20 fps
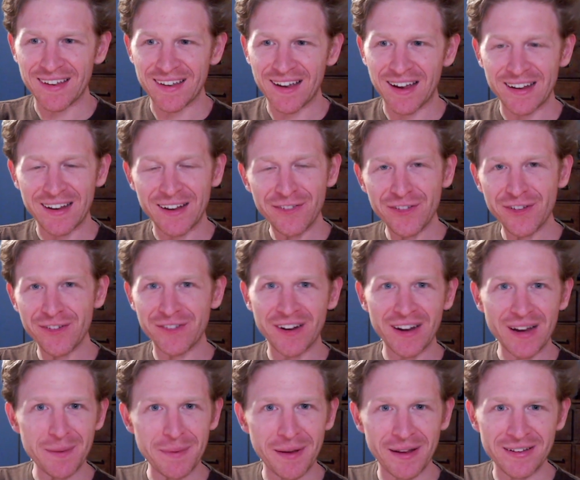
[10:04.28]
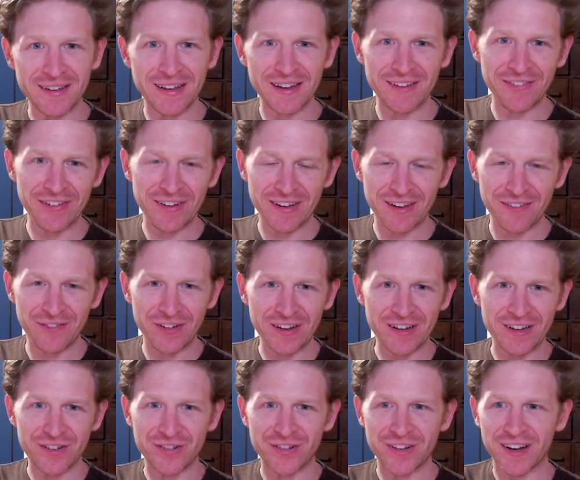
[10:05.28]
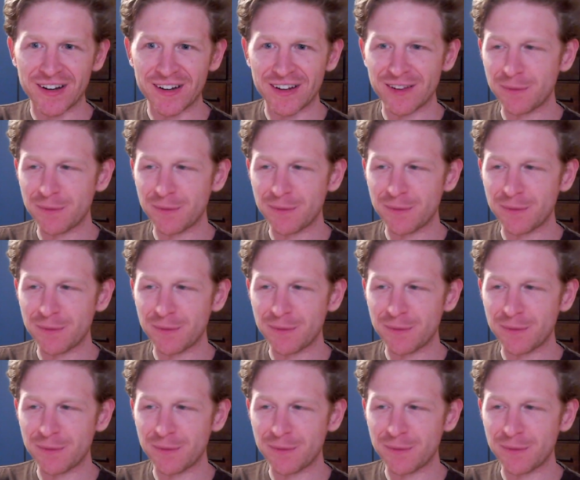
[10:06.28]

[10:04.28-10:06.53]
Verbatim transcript: I definitely recommend giving giving it a shot,